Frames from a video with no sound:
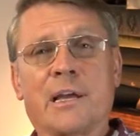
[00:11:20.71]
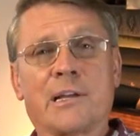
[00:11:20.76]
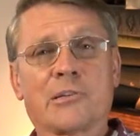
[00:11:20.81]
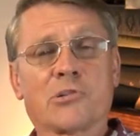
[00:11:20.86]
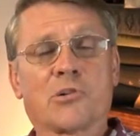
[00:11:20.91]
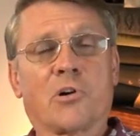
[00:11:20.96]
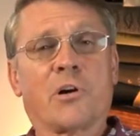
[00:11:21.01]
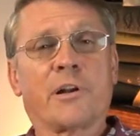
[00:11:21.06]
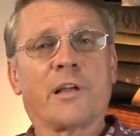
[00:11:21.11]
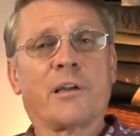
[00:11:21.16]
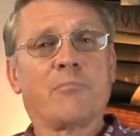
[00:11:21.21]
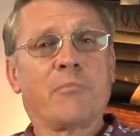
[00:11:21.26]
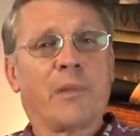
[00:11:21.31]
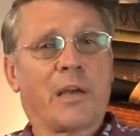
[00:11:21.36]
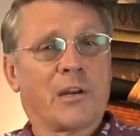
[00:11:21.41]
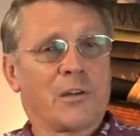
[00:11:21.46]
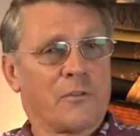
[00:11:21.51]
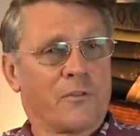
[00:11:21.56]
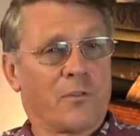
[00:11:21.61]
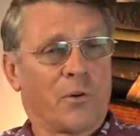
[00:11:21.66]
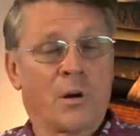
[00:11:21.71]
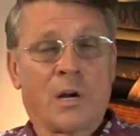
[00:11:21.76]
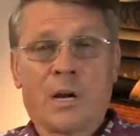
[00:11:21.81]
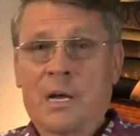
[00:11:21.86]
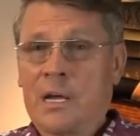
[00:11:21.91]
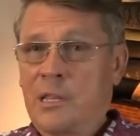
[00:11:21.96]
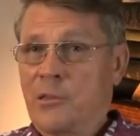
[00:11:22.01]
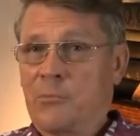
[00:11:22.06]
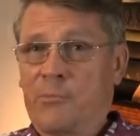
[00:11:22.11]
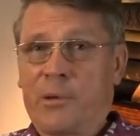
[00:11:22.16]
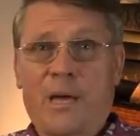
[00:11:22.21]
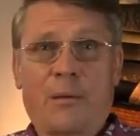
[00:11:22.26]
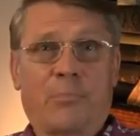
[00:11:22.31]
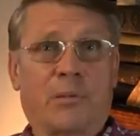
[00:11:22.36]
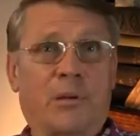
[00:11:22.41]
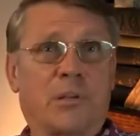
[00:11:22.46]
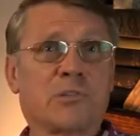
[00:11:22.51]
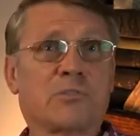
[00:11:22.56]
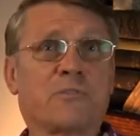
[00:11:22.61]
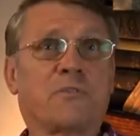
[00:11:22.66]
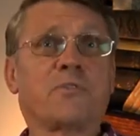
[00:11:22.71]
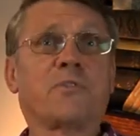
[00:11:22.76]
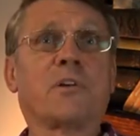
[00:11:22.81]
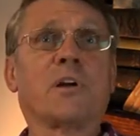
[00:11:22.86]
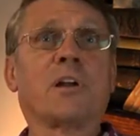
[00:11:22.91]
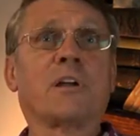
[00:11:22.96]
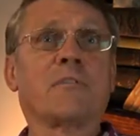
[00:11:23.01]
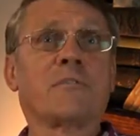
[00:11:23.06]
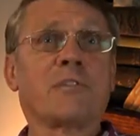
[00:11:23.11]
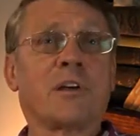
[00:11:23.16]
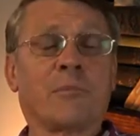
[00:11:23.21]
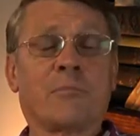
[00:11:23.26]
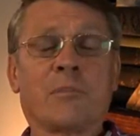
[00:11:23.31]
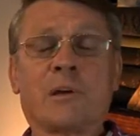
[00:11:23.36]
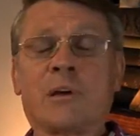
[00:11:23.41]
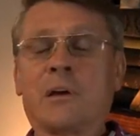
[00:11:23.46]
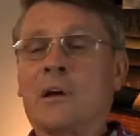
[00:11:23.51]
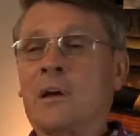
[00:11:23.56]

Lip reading: It's called a metaphor. The Bible is full of them.